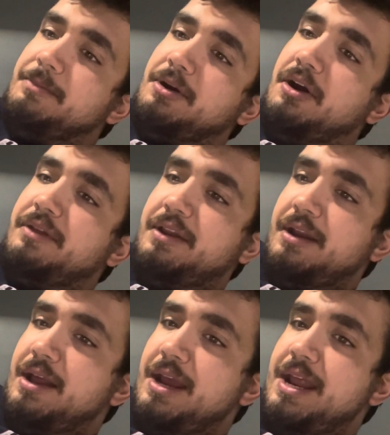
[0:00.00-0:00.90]
McCarthy
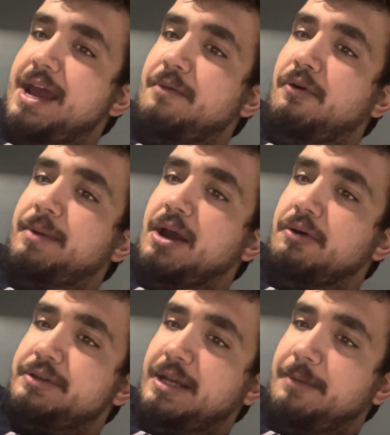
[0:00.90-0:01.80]
tonight and will be
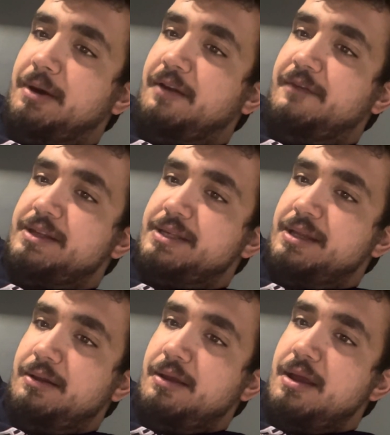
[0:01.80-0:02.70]
hosting him on a visit.